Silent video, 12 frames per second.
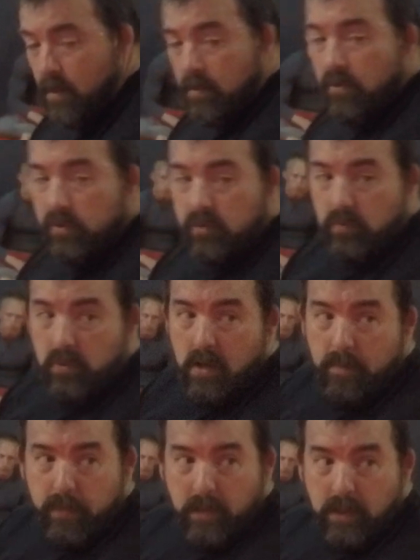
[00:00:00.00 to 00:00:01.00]
You screwed
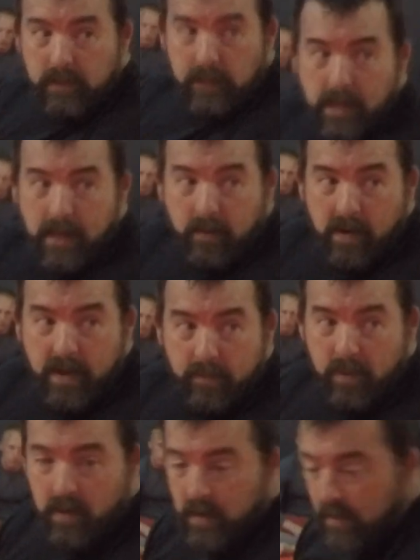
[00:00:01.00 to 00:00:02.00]
up and let the guy grab
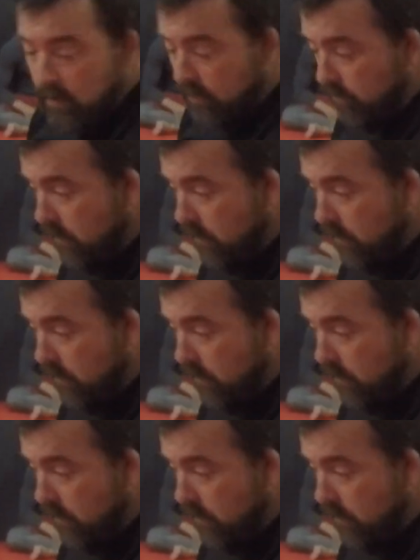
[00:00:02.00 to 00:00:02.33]
your head.